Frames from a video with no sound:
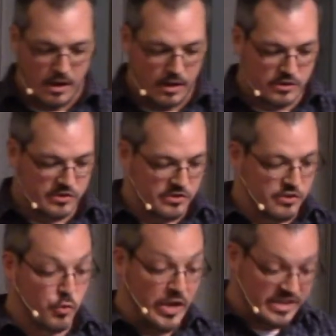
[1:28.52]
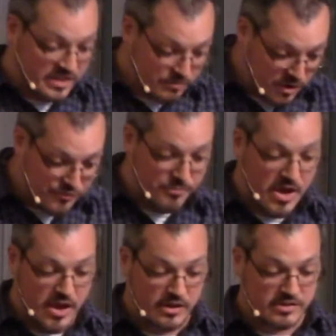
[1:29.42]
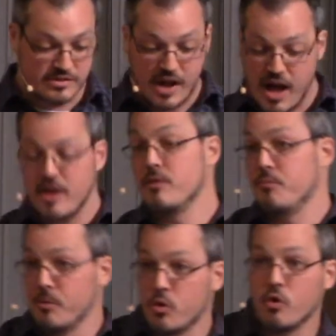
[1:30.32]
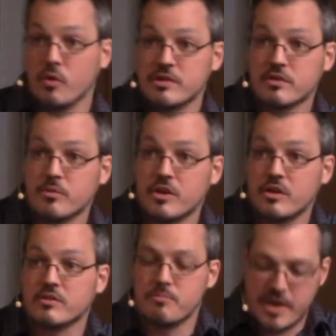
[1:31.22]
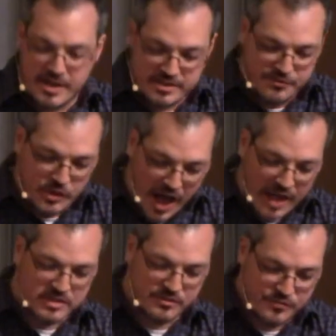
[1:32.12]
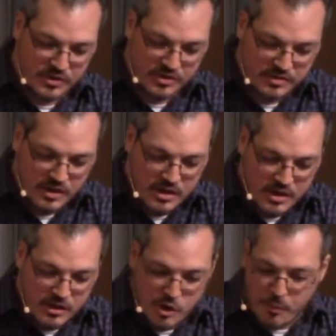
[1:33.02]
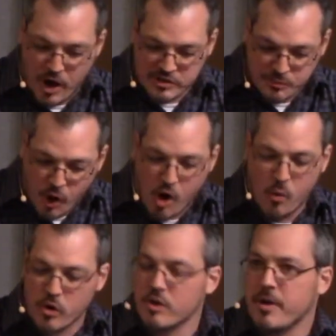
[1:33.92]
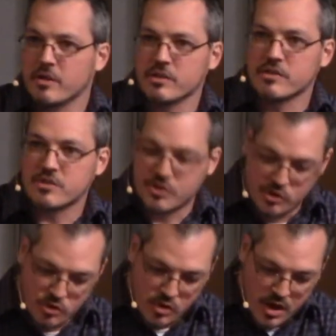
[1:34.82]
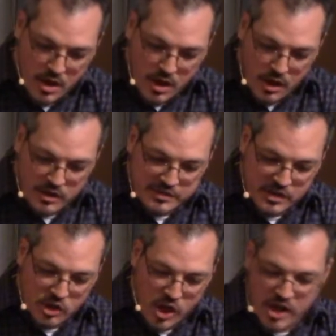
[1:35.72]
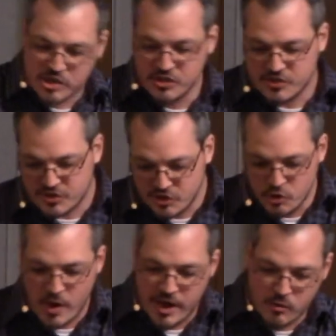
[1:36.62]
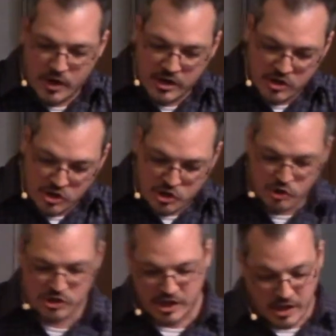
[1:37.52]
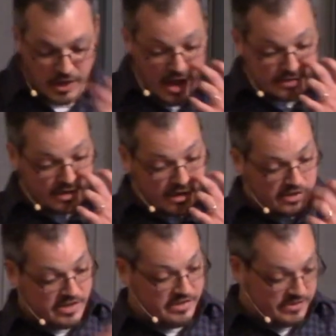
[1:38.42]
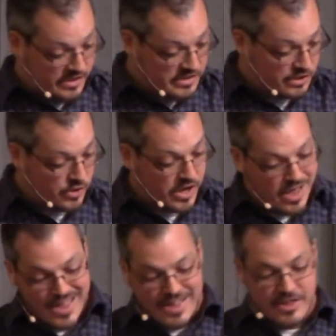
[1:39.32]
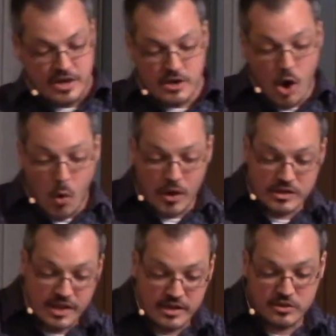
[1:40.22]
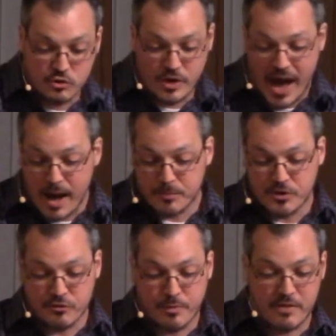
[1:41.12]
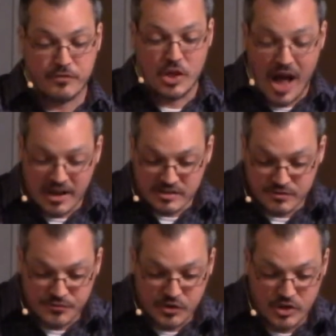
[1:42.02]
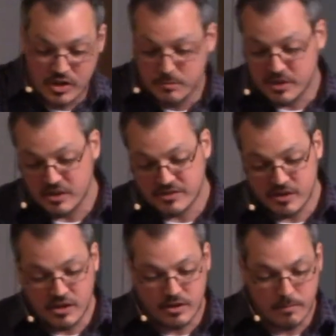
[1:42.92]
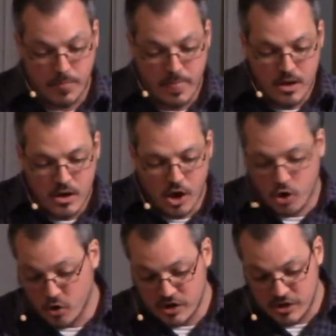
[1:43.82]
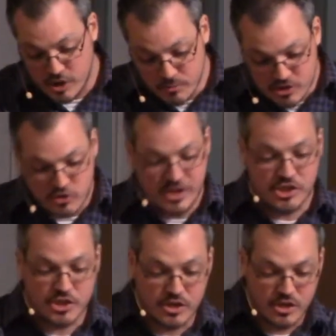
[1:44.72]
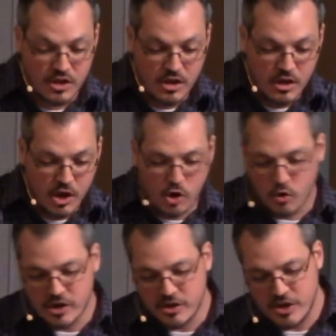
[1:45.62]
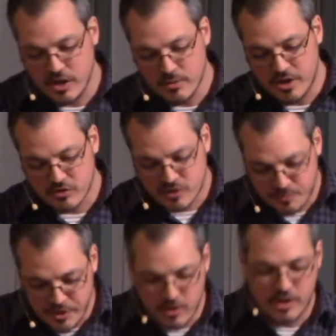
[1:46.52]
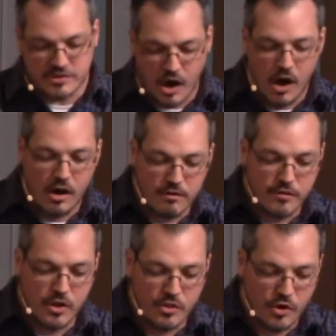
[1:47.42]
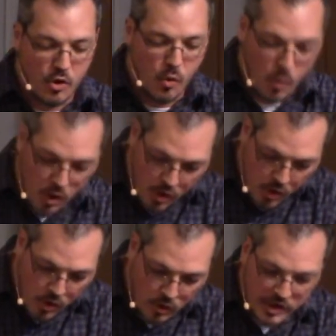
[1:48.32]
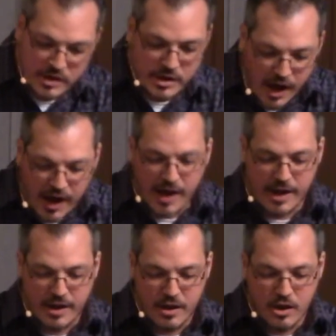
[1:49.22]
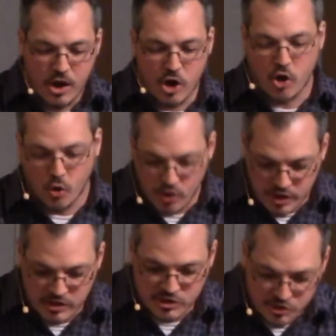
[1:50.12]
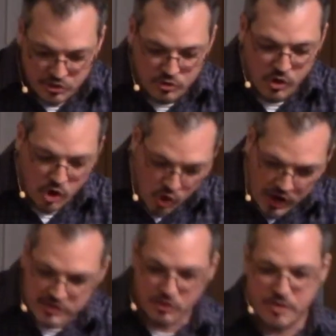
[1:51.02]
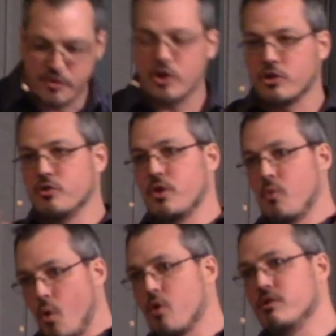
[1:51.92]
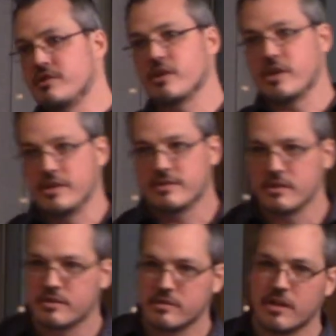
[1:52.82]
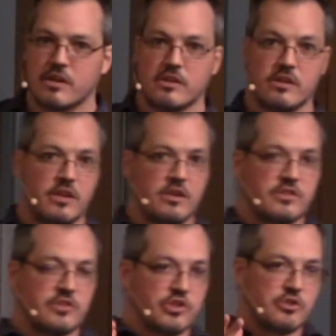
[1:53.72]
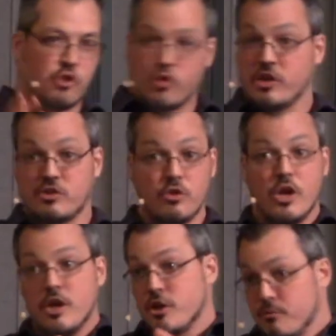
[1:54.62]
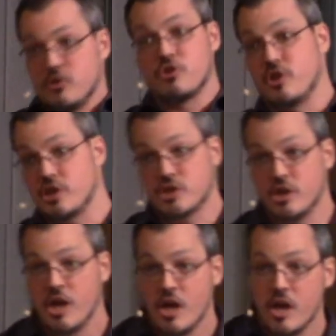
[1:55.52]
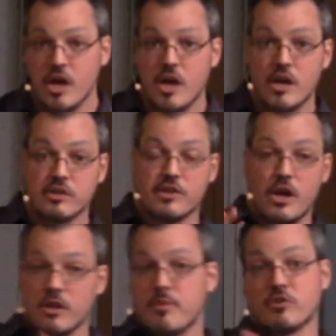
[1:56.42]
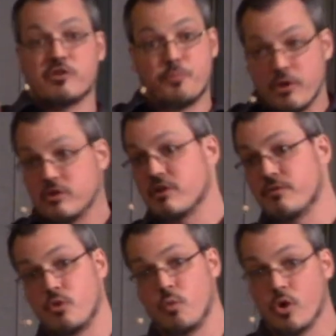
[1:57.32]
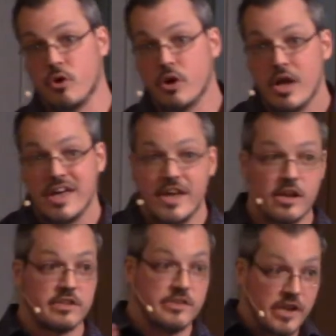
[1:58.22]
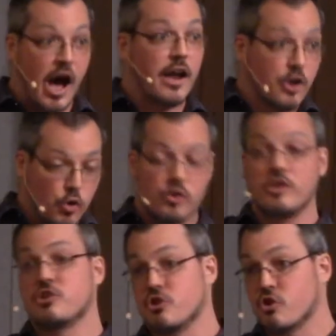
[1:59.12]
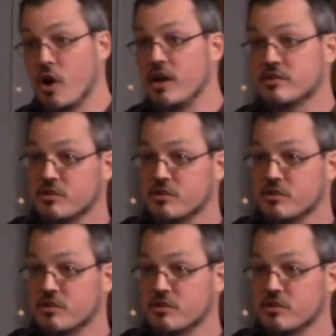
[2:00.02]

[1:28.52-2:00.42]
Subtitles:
This is the wisdom of men. This is not biblical wisdom, but it is man's philosophies. And the Apostle Paul warned about this too. He said in Colossians 2:8, writing to the church at Colossae, he said, "See to it that no one takes you captive by philosophy and empty deceit, according to human tradition, according to the elemental spirits of the world, and not according to Christ." So he very clearly warns against this. He said it is just according to human tradition. It is the elemental spirits of the world. It is not according to Christ.